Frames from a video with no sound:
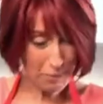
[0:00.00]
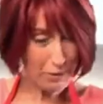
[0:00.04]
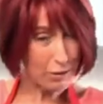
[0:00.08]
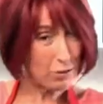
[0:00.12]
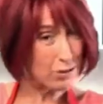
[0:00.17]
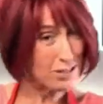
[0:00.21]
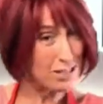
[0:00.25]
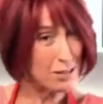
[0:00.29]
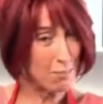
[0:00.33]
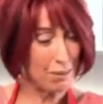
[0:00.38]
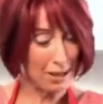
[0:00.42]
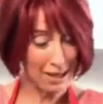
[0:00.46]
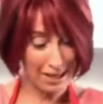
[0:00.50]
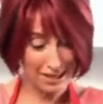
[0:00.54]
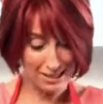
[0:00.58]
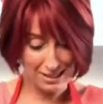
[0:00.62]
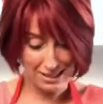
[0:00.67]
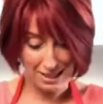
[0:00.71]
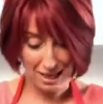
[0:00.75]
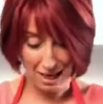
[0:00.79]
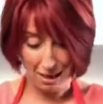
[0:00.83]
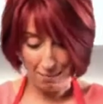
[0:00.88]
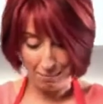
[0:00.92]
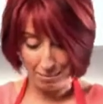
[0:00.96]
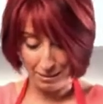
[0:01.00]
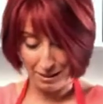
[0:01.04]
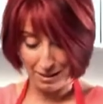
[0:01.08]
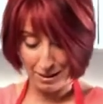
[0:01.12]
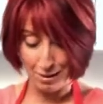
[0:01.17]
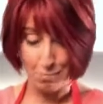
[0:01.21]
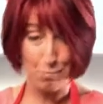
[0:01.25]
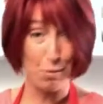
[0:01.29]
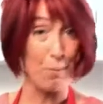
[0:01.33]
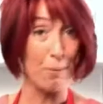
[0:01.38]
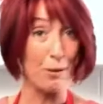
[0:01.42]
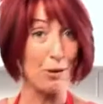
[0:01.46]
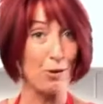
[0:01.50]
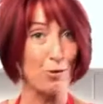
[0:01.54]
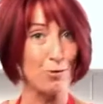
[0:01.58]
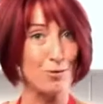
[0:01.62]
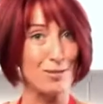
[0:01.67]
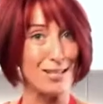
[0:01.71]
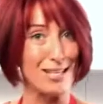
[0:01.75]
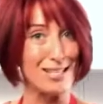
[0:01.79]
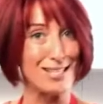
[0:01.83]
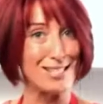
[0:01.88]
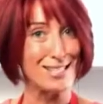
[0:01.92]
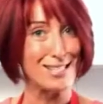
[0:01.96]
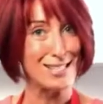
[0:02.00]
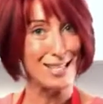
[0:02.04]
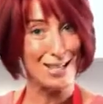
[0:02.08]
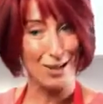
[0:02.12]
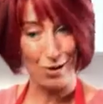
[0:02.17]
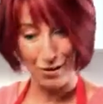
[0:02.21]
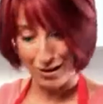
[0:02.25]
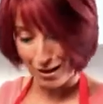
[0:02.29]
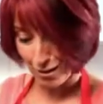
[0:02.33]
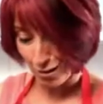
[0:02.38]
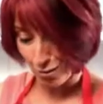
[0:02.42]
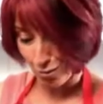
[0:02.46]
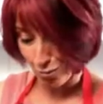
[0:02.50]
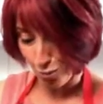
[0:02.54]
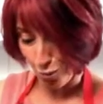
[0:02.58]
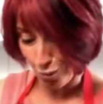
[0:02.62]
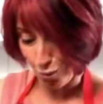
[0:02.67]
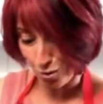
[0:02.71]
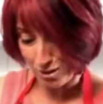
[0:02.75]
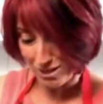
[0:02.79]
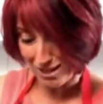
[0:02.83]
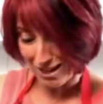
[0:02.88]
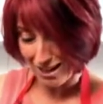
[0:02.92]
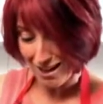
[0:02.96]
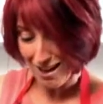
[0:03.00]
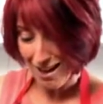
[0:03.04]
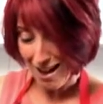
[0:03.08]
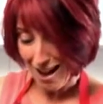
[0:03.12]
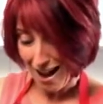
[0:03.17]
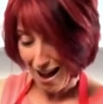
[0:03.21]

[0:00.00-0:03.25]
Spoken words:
because the blades can't blend them, but because they sit in the water